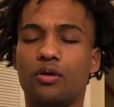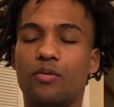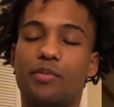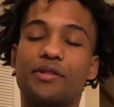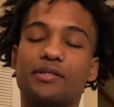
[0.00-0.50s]

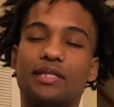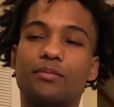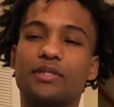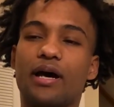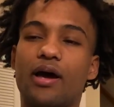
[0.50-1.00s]
But at the same
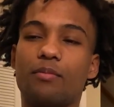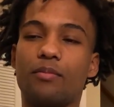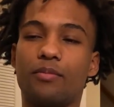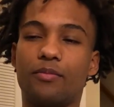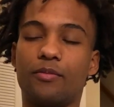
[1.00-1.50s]
time,
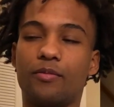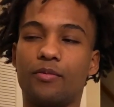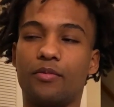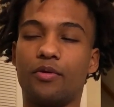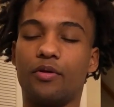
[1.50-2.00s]

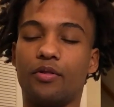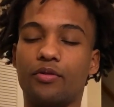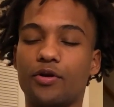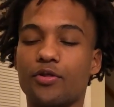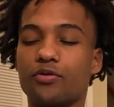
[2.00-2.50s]

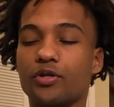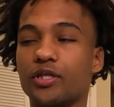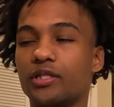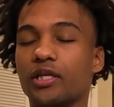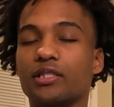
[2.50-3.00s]
the other
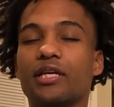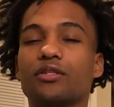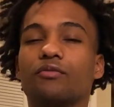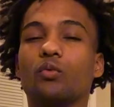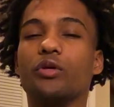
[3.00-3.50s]
six days
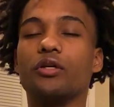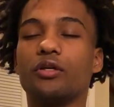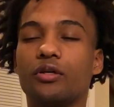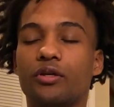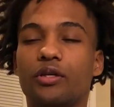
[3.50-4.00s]
of the week,
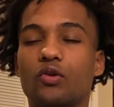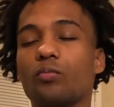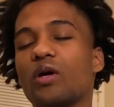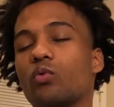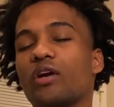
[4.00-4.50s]
he would
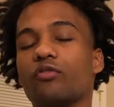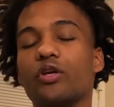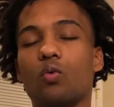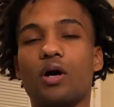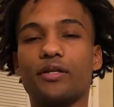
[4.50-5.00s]
make whatever he
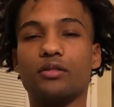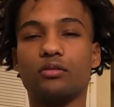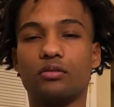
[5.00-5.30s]
wanted.